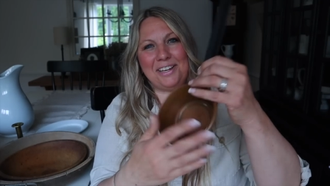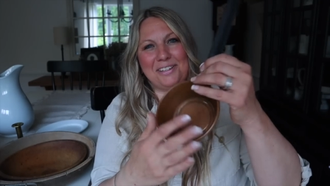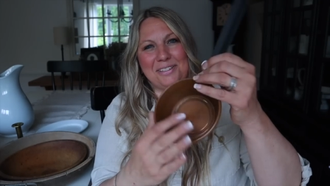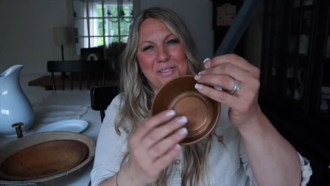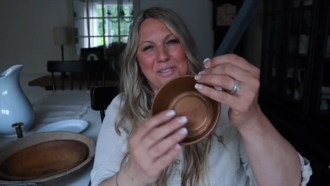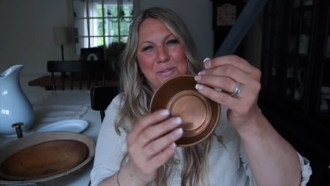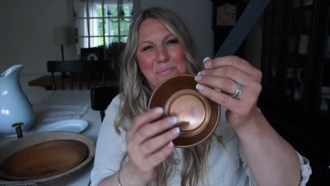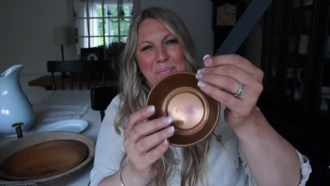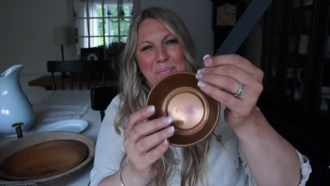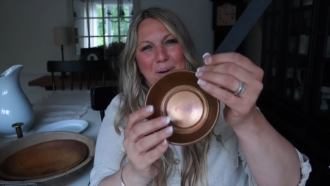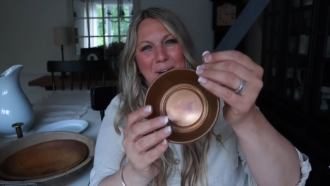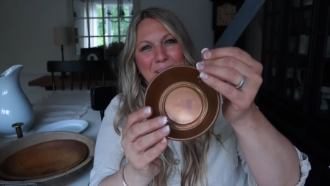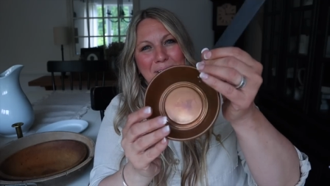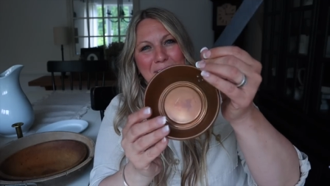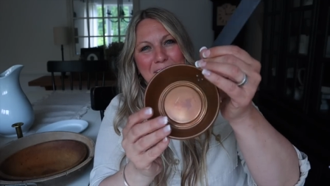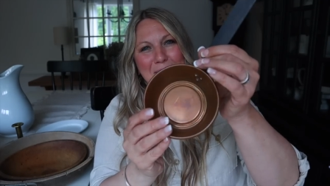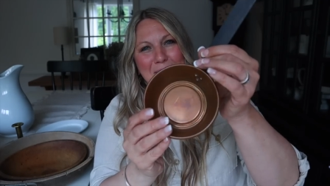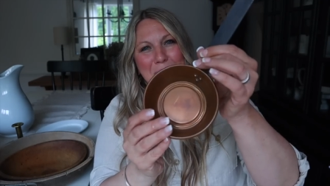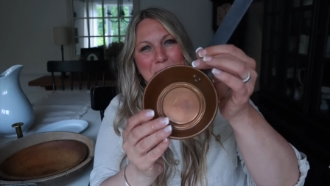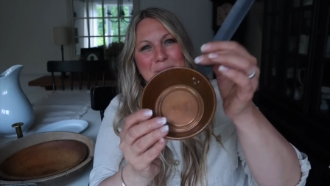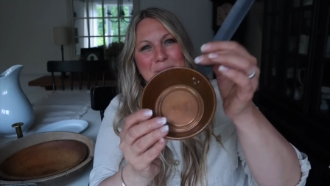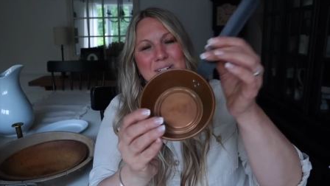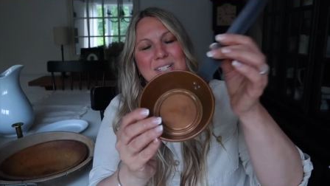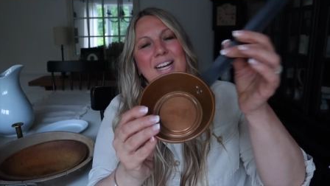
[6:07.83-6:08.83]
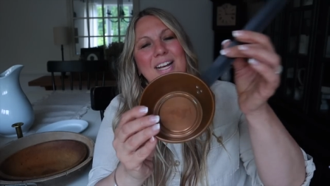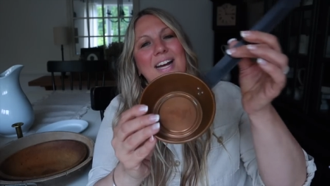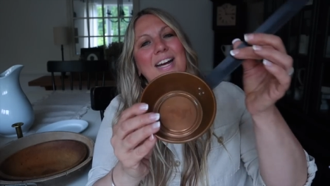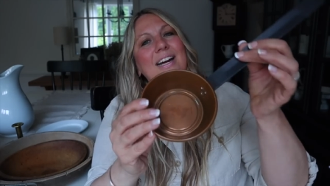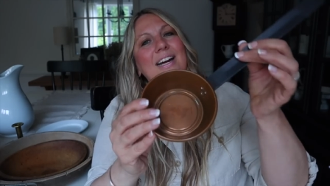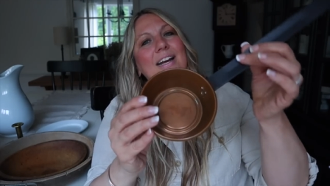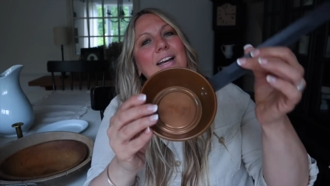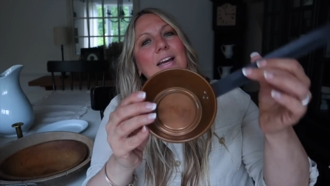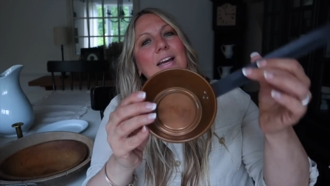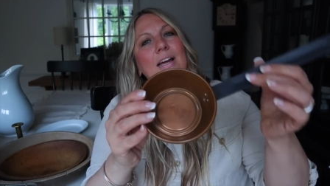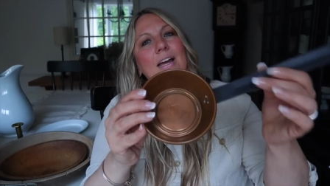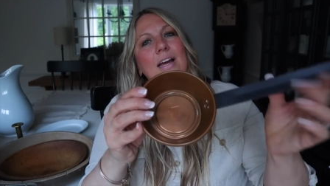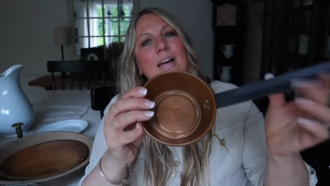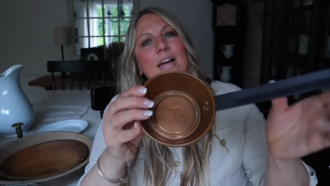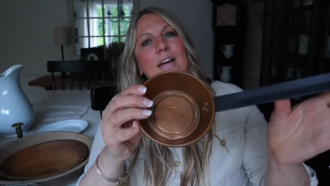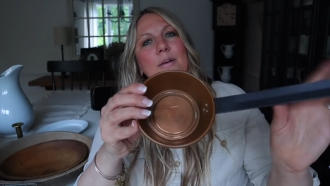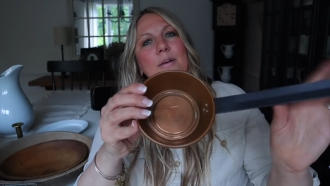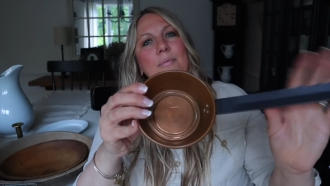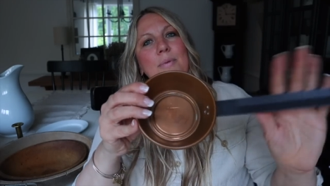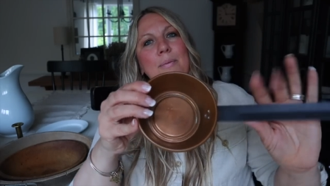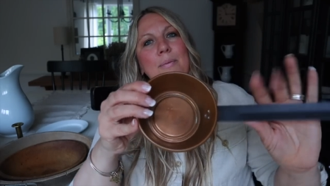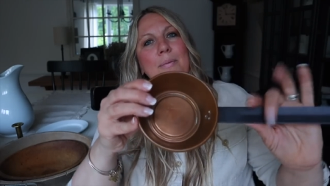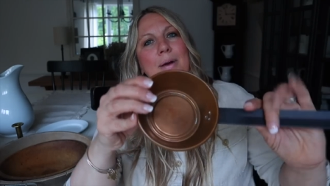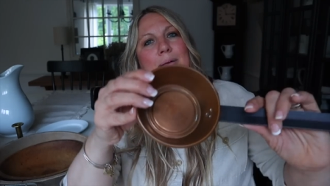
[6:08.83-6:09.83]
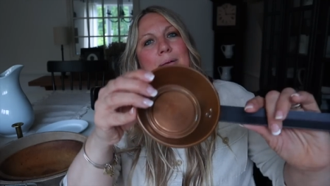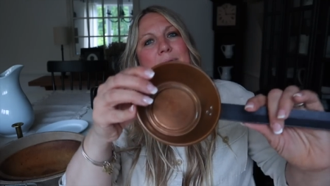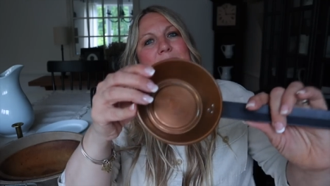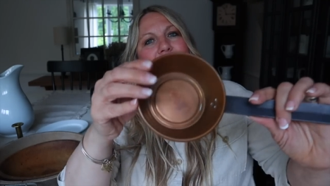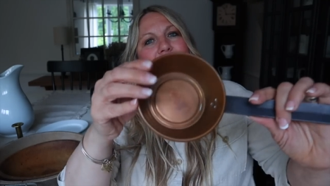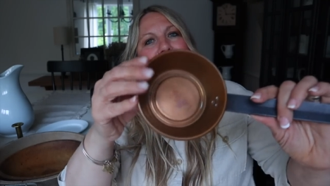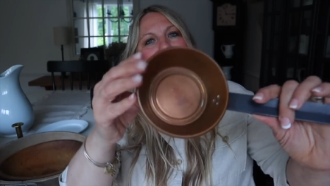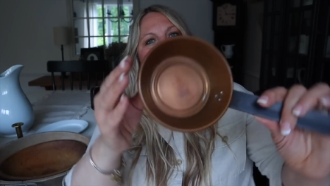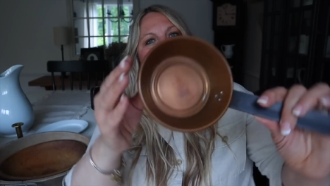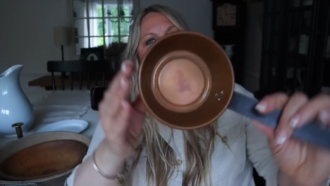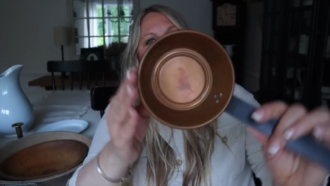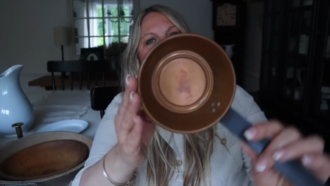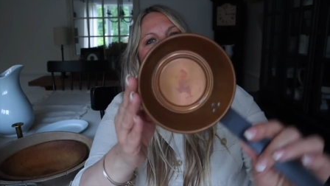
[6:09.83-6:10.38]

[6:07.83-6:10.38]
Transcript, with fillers: used barkeepers on, my mom's actually